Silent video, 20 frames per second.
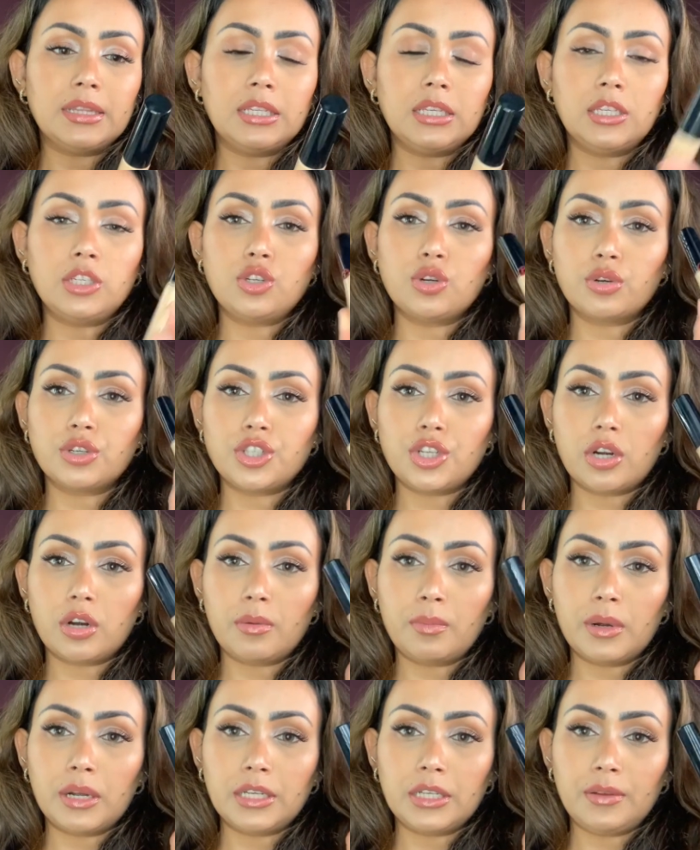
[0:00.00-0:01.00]
the Giorgio
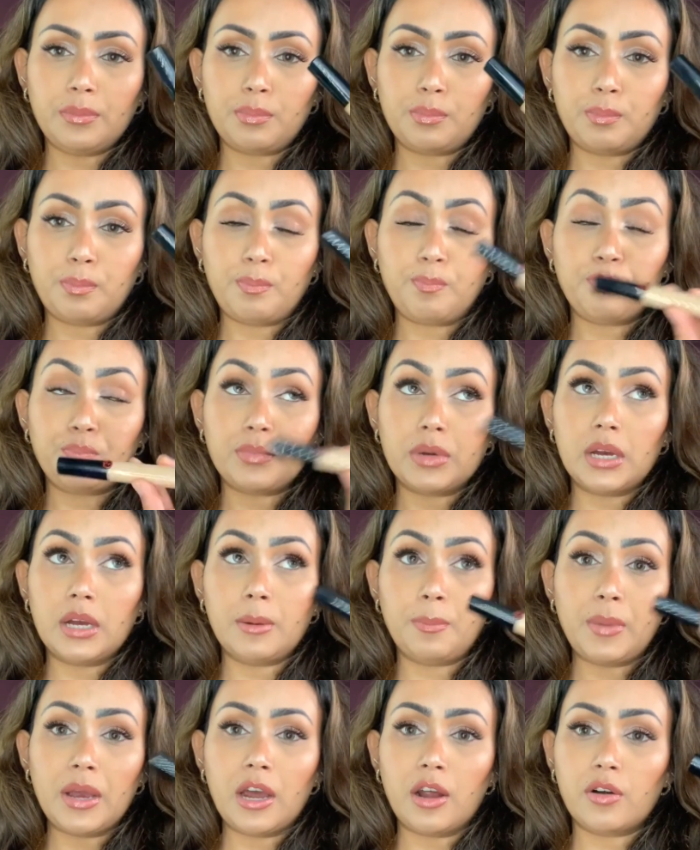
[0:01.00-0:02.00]
Armani
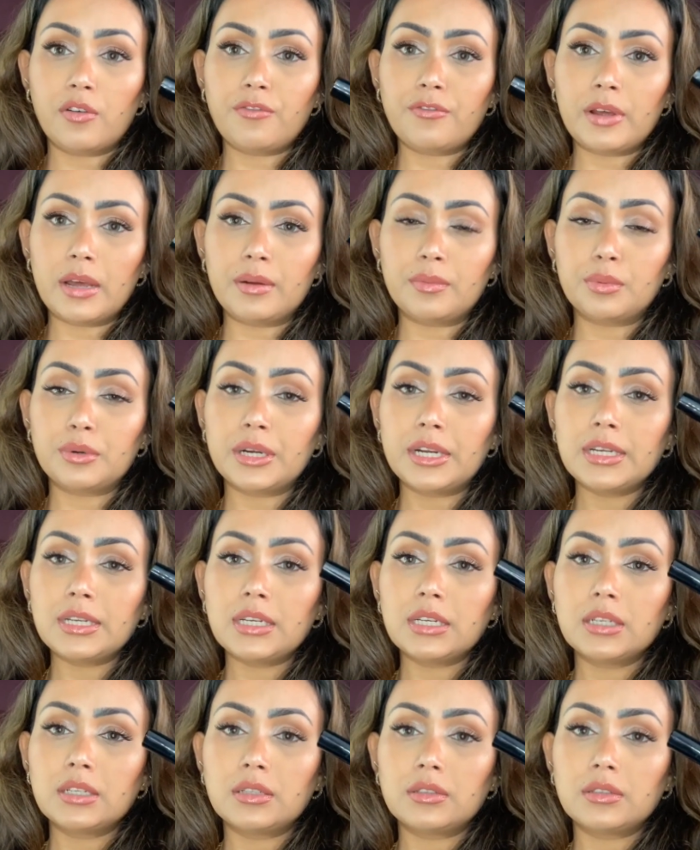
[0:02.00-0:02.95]
Power Fabric,